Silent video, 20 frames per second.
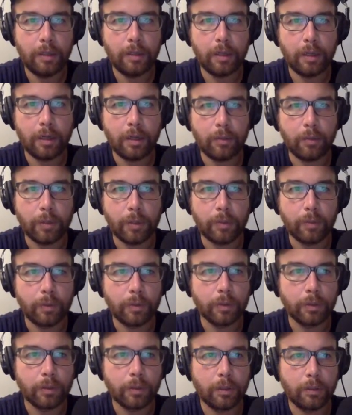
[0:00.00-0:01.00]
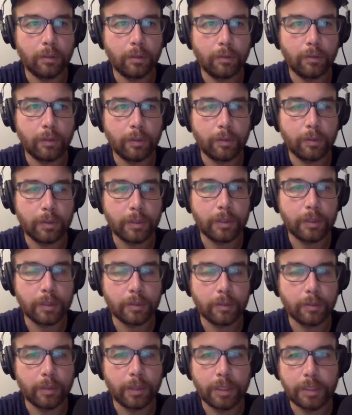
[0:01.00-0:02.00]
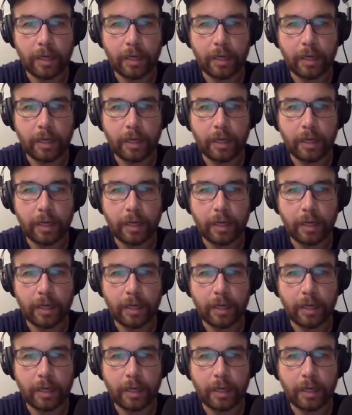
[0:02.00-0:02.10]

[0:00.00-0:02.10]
uh, which will go over this where you